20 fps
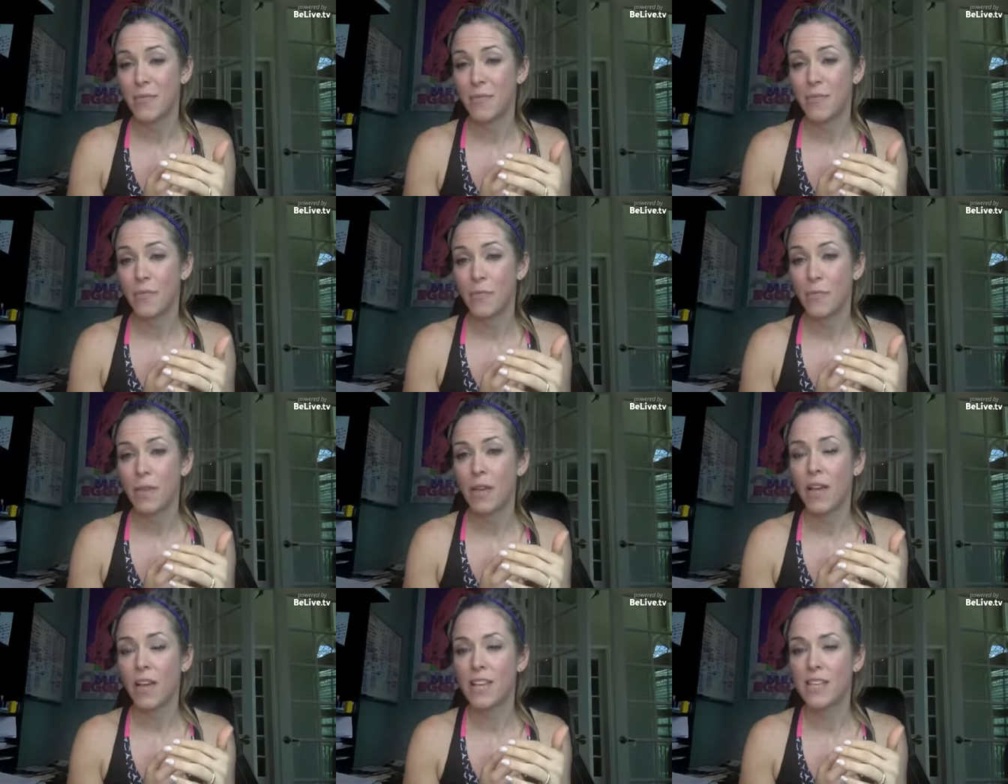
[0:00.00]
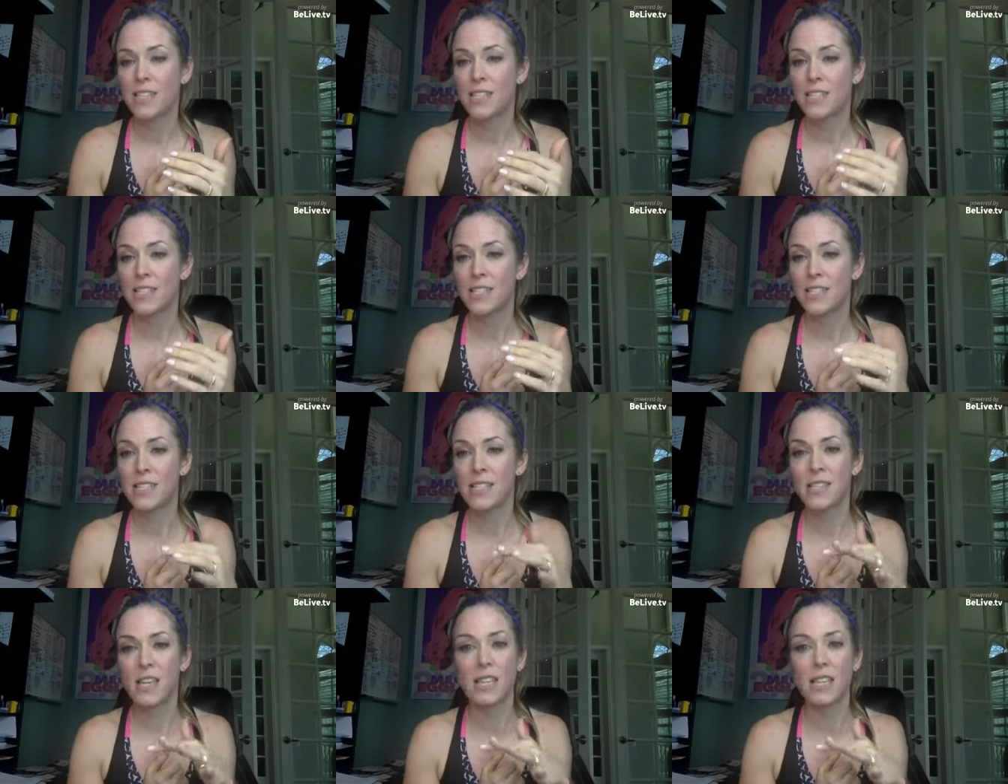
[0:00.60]

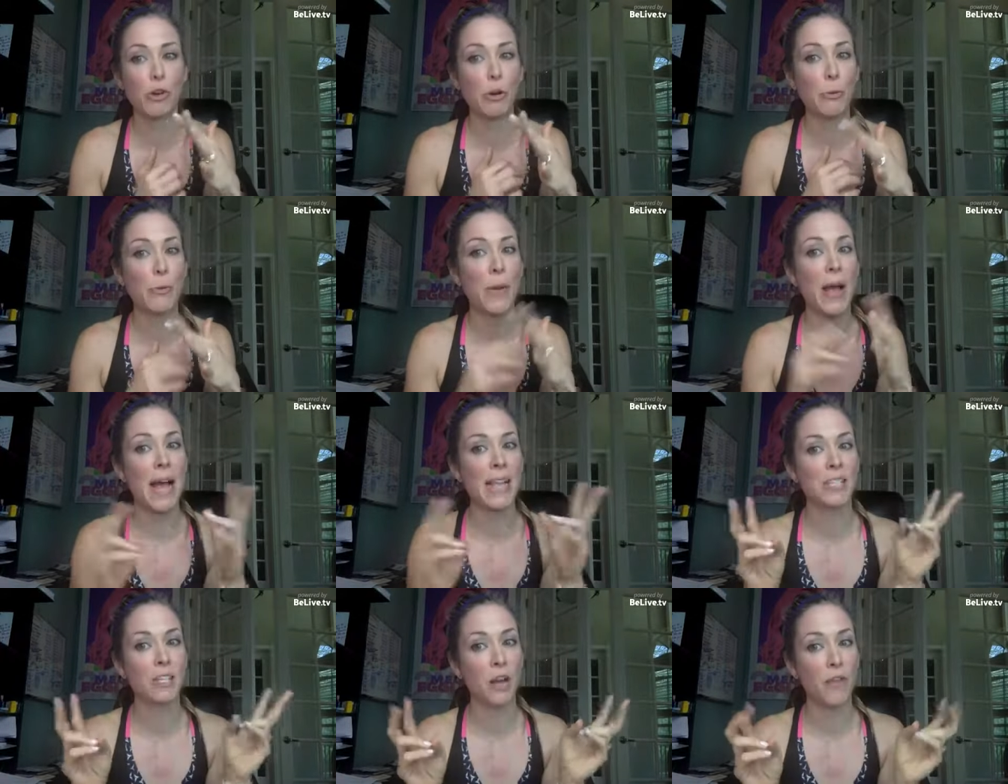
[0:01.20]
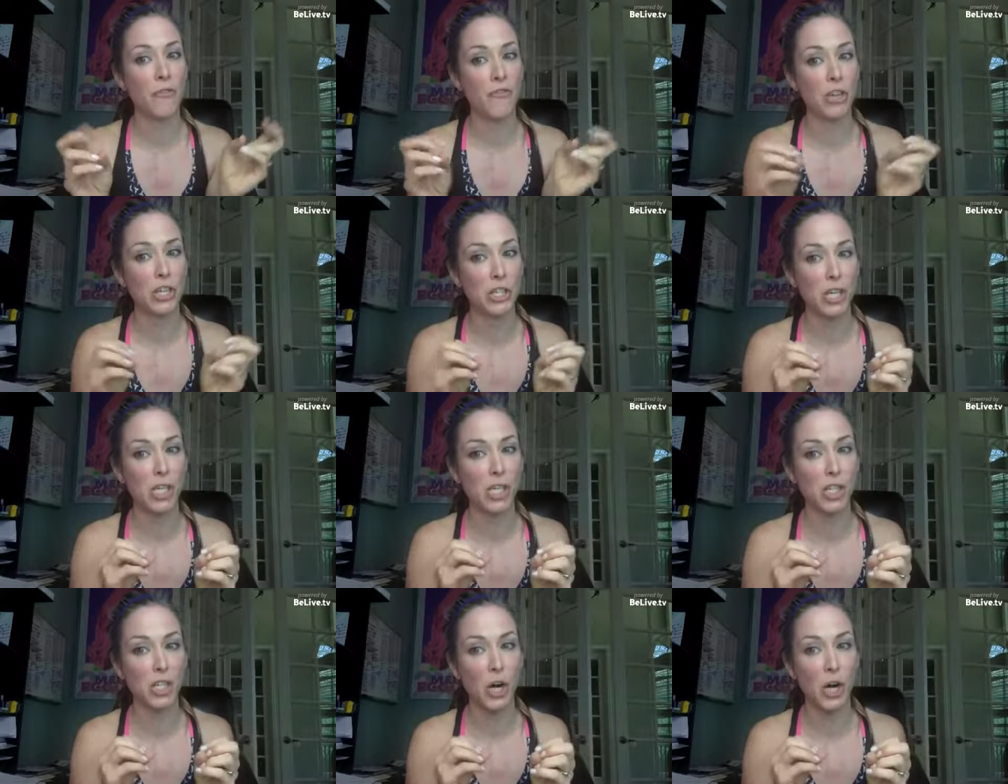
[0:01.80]
because it, the group hasn't
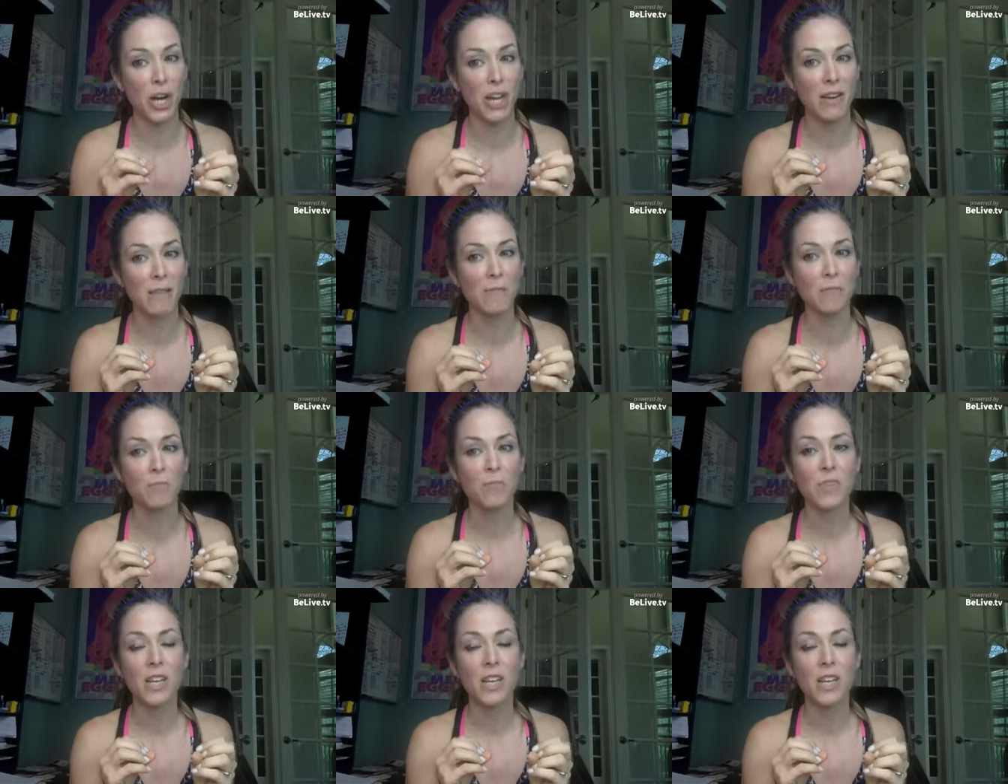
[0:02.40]
officially started.